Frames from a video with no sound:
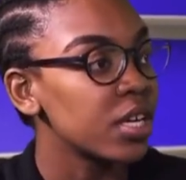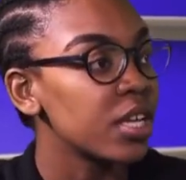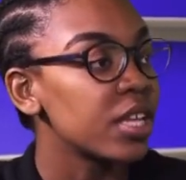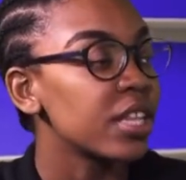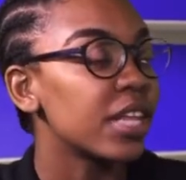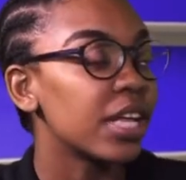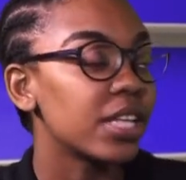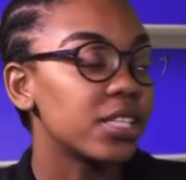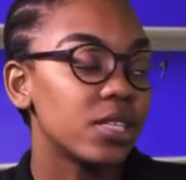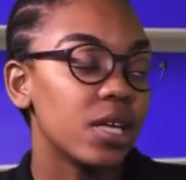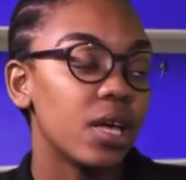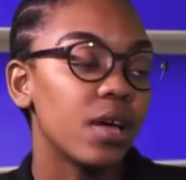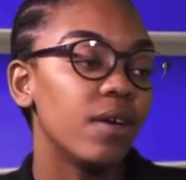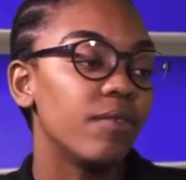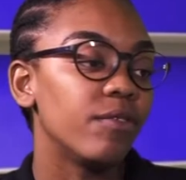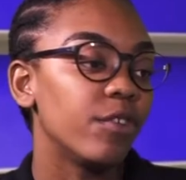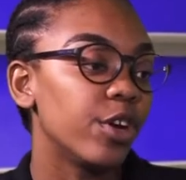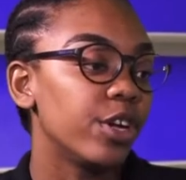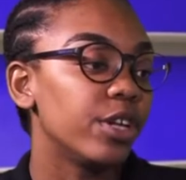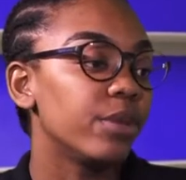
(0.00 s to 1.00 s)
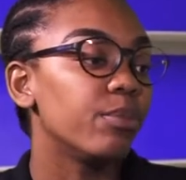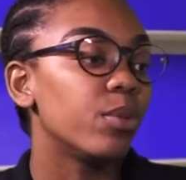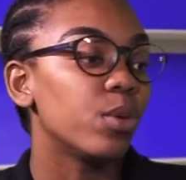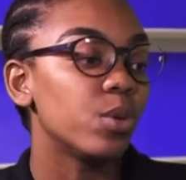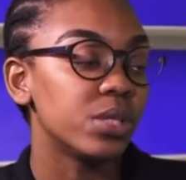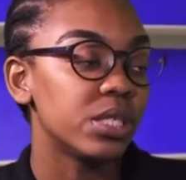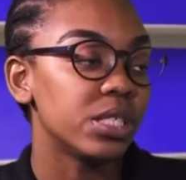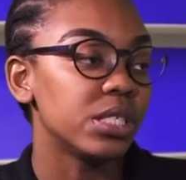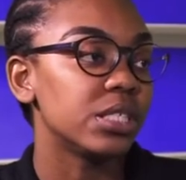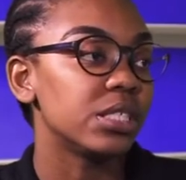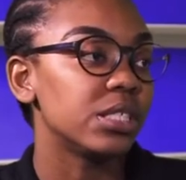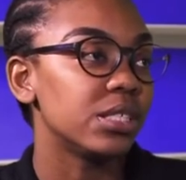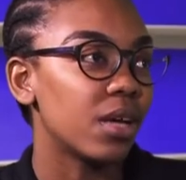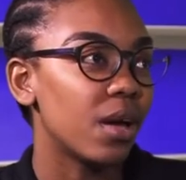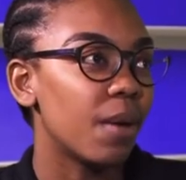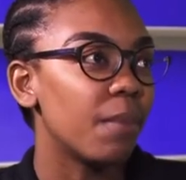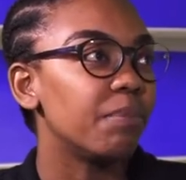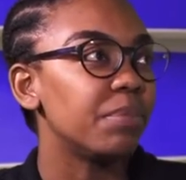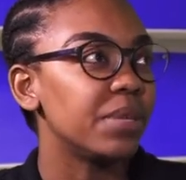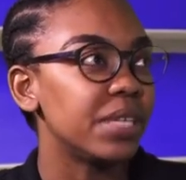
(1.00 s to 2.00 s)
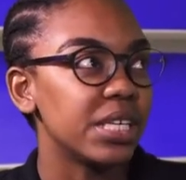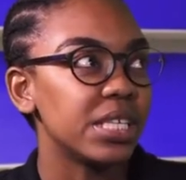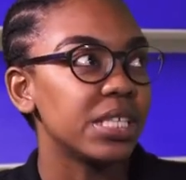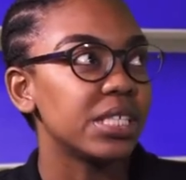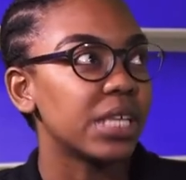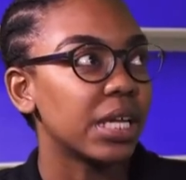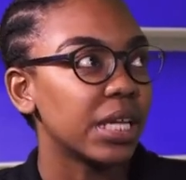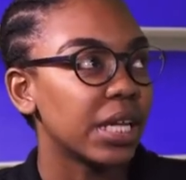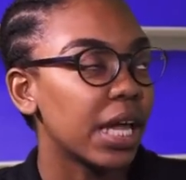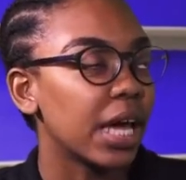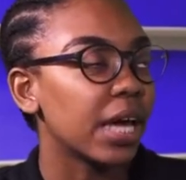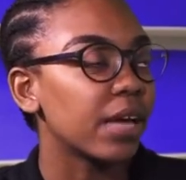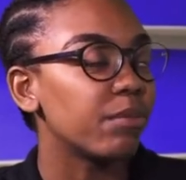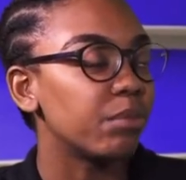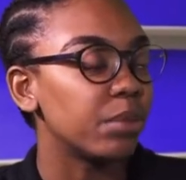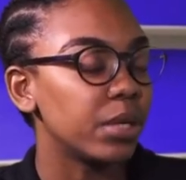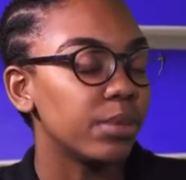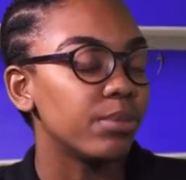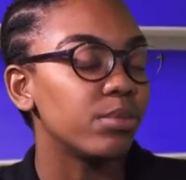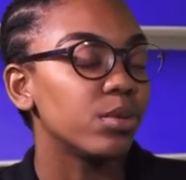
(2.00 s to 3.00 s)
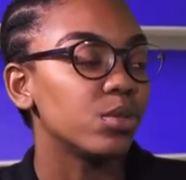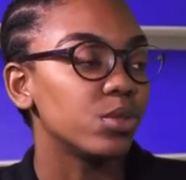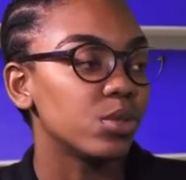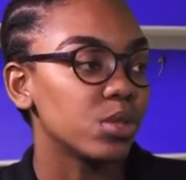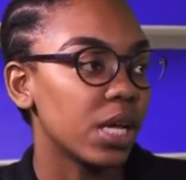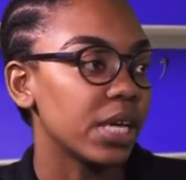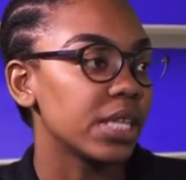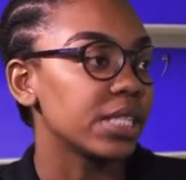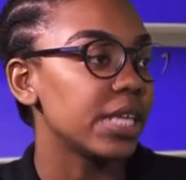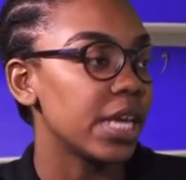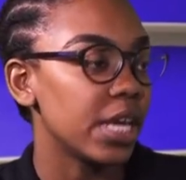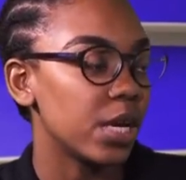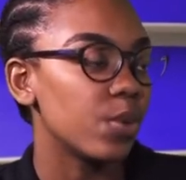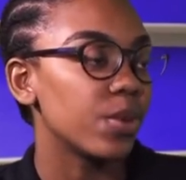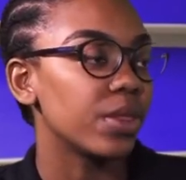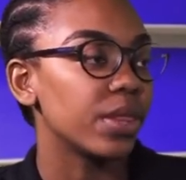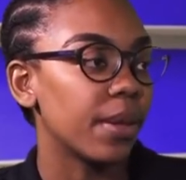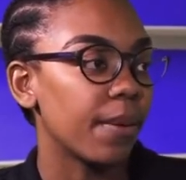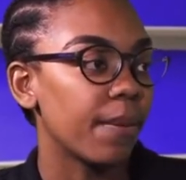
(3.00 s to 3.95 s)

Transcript: That's a very important piece I'd like people to like take with them.